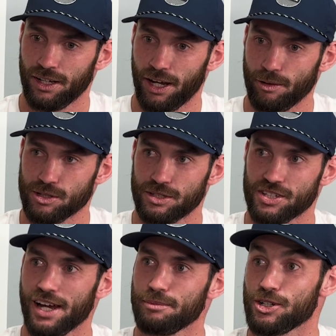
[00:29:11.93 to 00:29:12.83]
I was
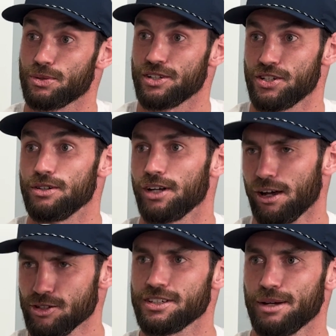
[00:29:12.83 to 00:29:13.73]
deciding between two. No,
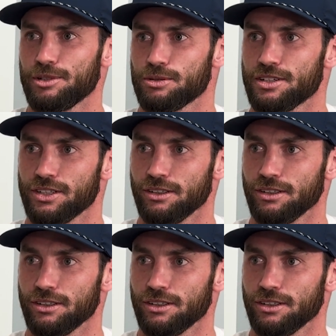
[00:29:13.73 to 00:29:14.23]
I was deciding between two.